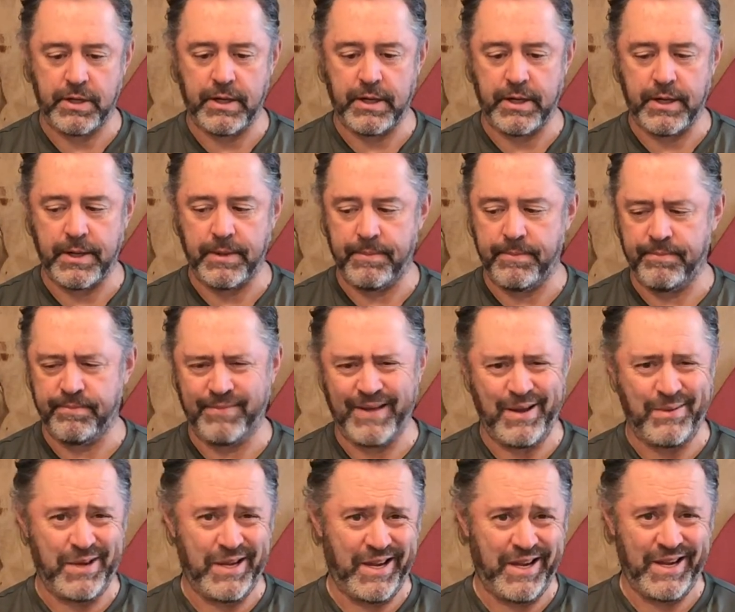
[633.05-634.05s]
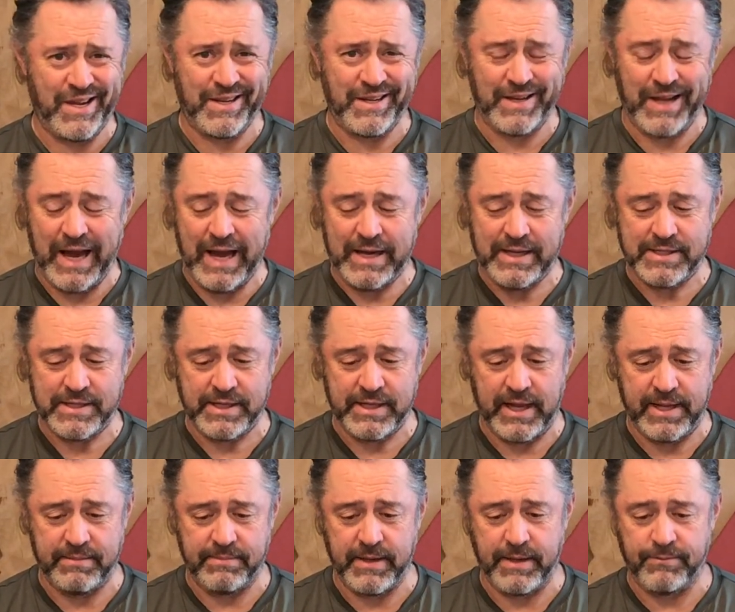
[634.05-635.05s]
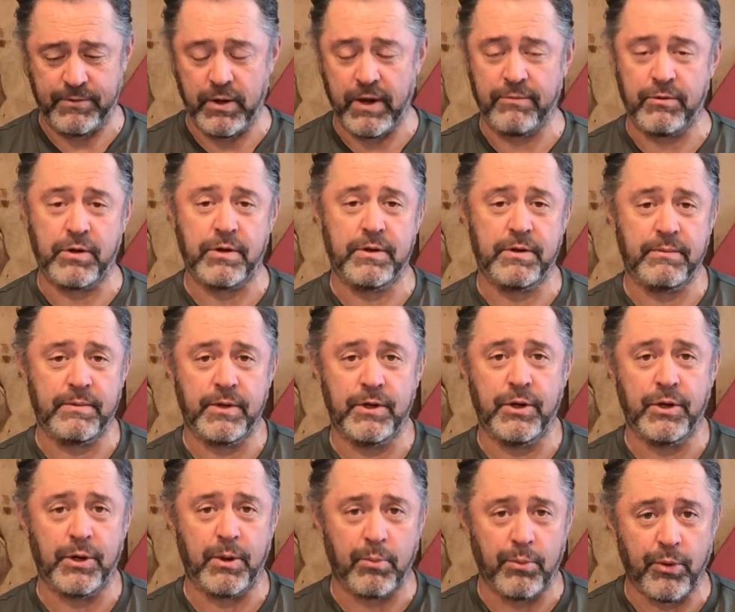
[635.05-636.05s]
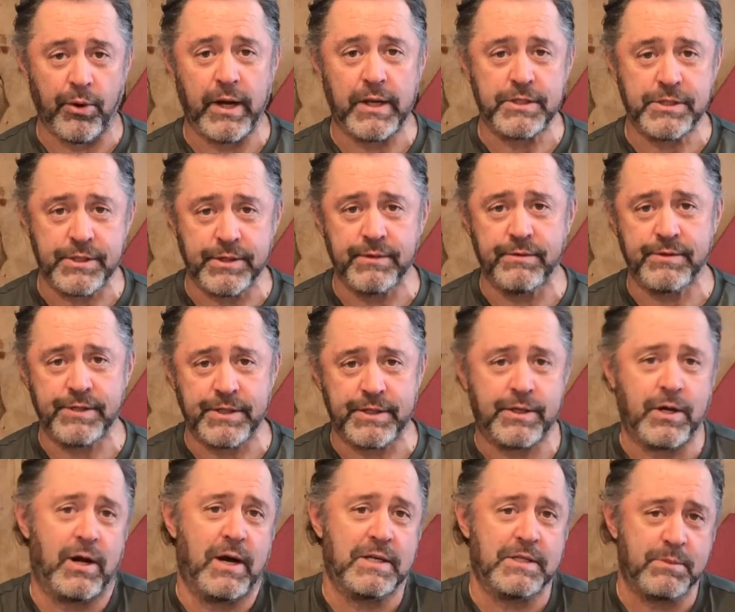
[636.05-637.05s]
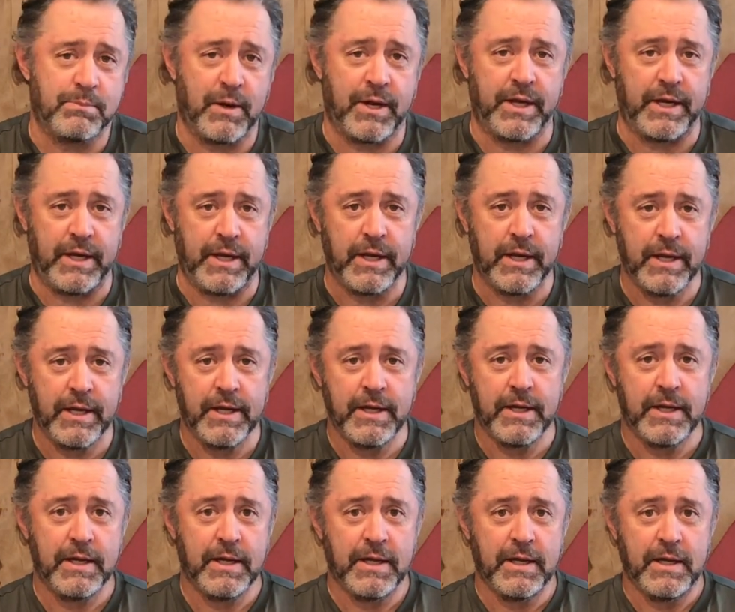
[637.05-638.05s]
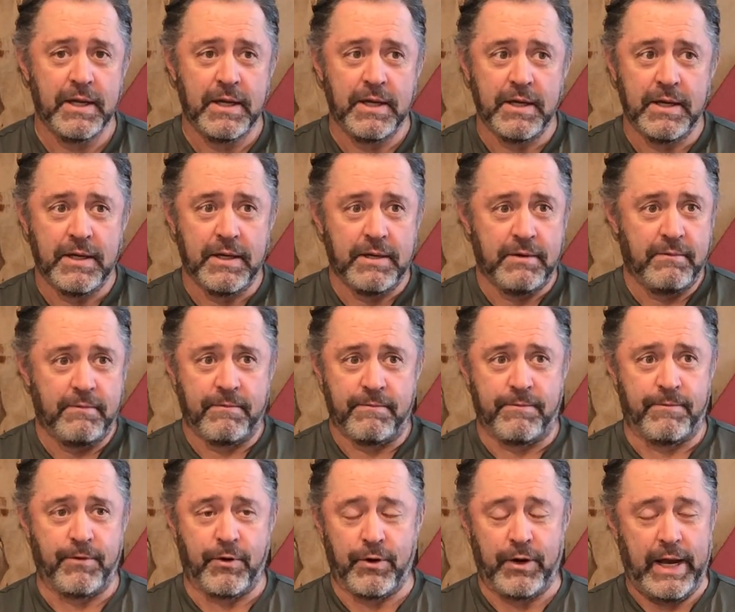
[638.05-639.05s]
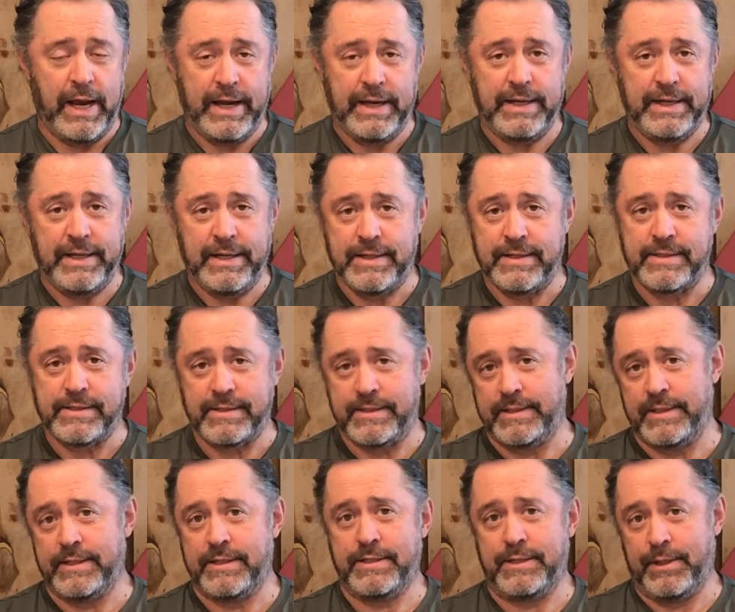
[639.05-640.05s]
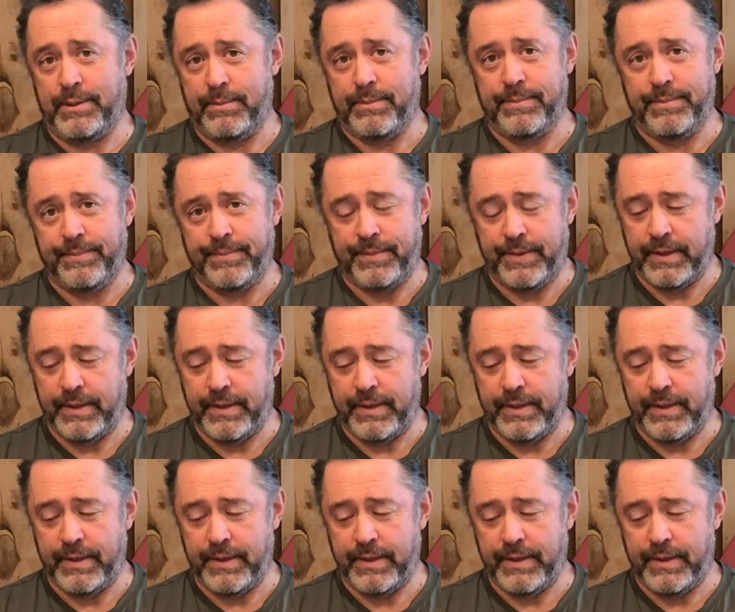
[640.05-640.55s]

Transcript: I mean, it honestly, if you have good abrasives, it costs money for any system.